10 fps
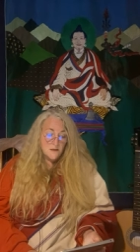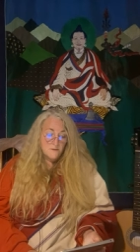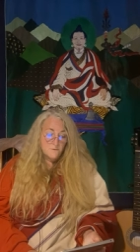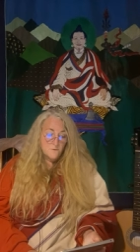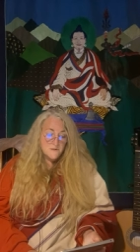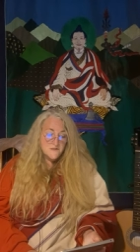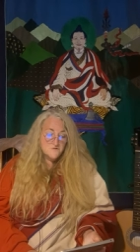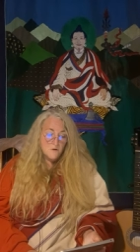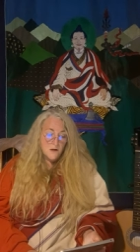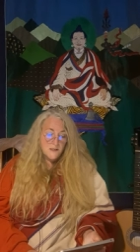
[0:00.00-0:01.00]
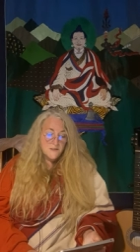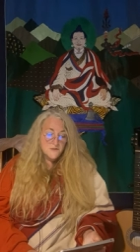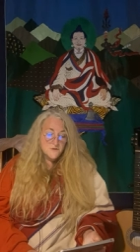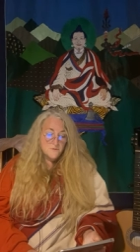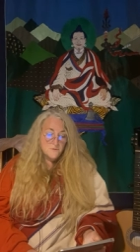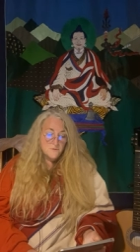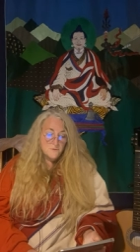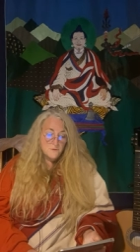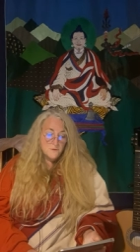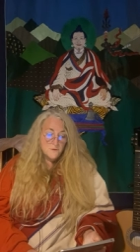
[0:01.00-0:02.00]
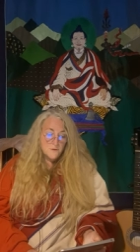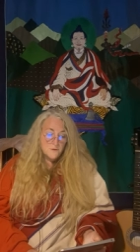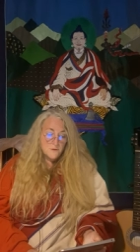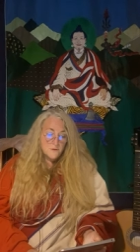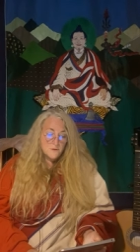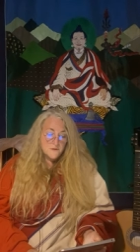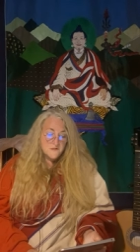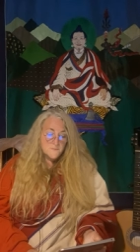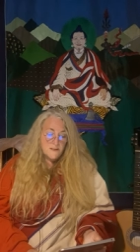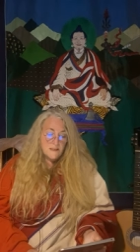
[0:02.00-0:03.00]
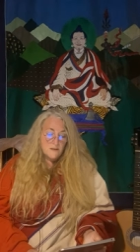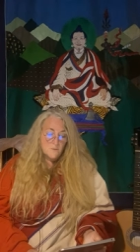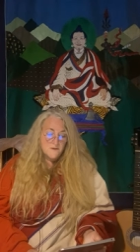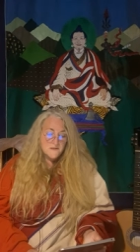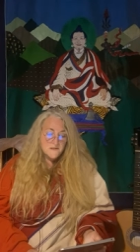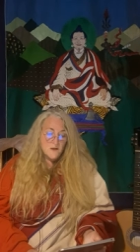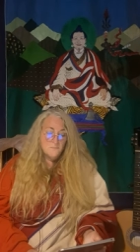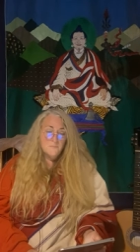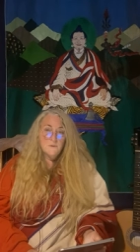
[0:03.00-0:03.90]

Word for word: I've always tried to speak with some